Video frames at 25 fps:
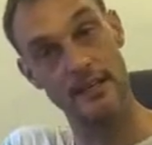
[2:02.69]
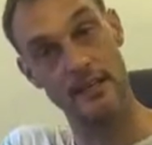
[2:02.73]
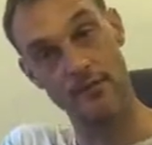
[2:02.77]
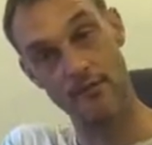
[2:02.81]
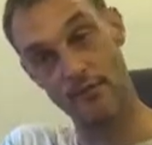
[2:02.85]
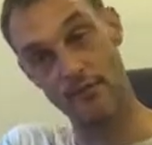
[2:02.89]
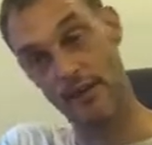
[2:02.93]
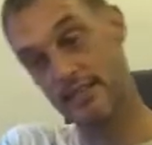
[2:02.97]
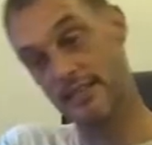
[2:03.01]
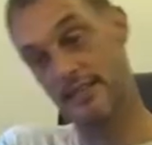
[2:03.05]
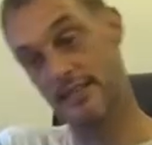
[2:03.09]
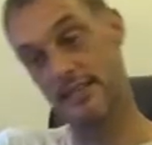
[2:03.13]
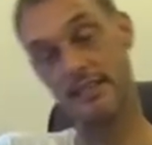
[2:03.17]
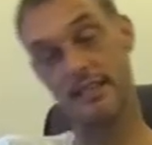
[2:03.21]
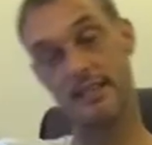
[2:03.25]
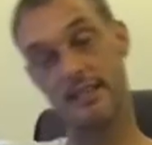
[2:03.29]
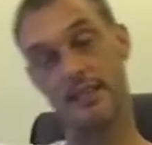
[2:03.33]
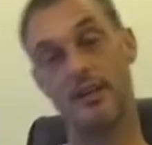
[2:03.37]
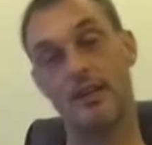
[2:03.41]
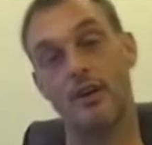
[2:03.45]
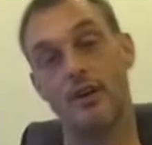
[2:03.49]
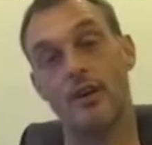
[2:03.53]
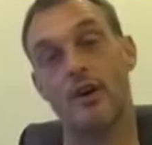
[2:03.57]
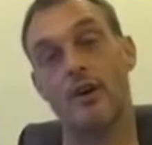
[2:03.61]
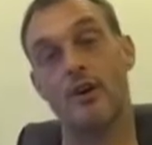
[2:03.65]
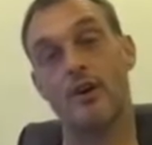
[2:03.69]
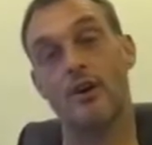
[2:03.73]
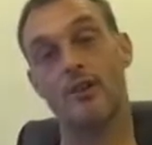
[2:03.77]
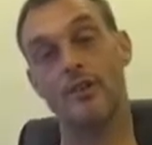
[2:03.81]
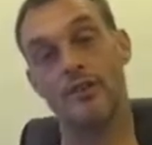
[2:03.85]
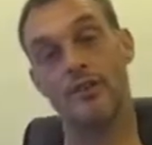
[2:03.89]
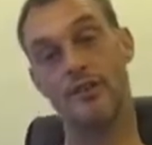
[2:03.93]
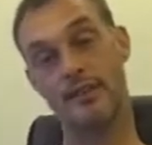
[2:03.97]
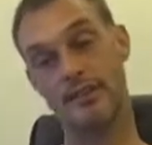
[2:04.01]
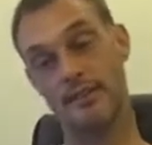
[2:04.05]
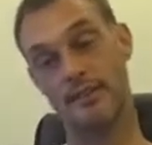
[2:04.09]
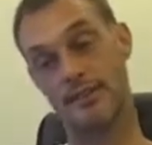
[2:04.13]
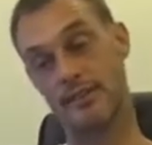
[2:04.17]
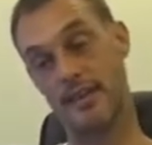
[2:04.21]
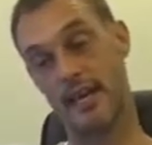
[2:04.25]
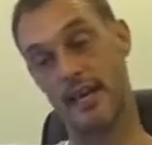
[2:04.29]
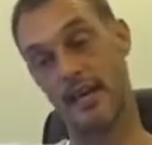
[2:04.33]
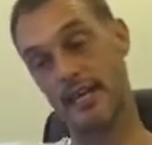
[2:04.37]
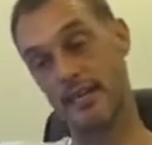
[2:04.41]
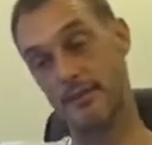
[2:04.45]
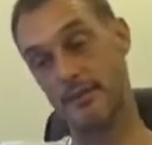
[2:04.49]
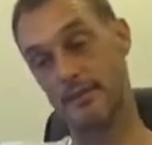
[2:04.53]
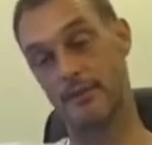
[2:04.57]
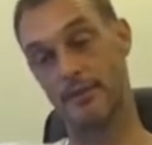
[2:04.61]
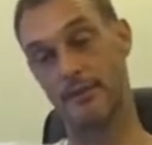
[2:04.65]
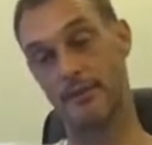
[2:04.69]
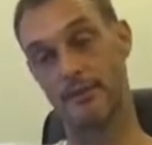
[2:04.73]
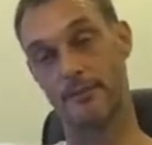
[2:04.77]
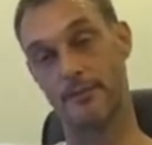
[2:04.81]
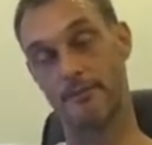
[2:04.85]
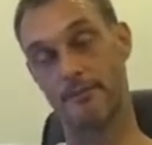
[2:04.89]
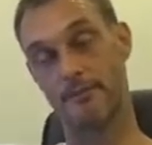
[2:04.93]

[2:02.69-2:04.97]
resting on this table.